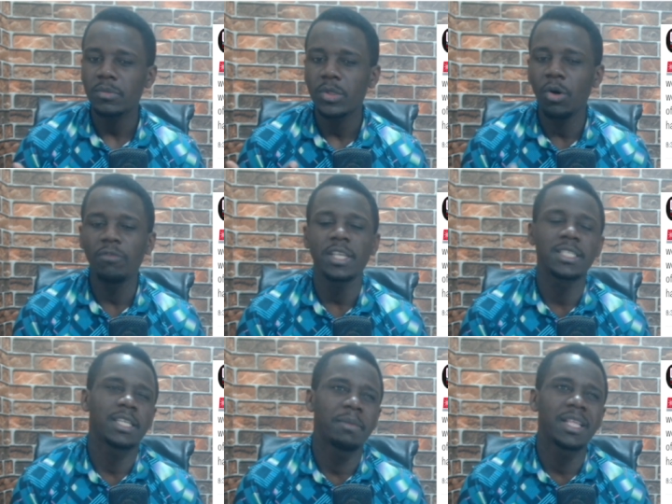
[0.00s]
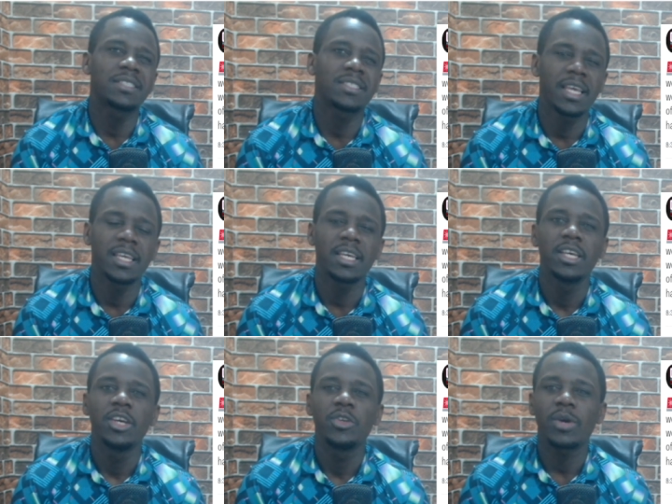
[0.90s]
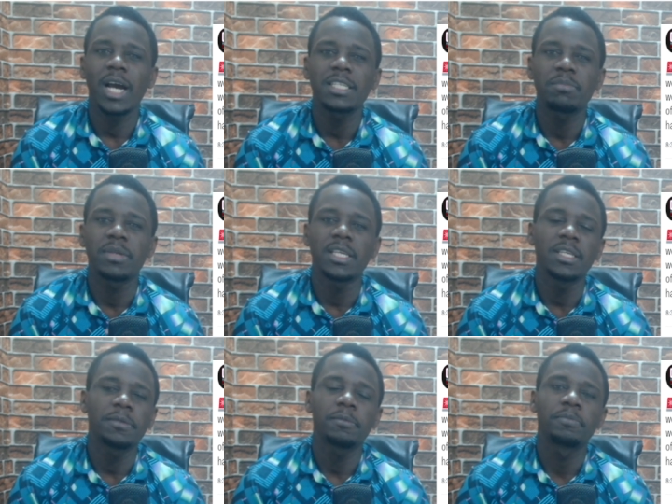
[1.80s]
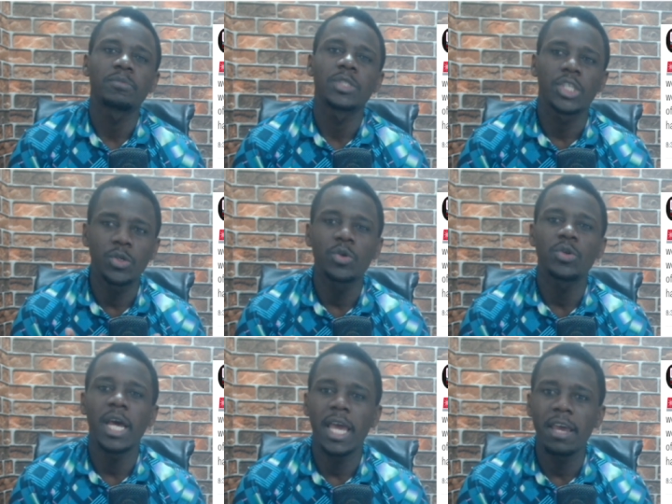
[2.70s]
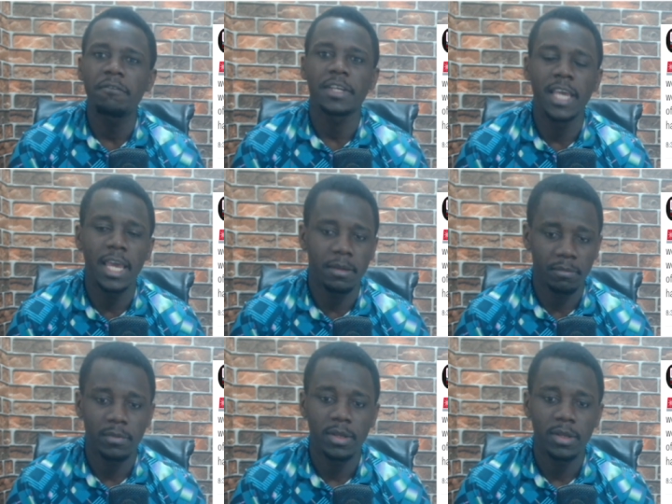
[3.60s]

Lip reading: obviously, the manager is saying, you can't be good every game.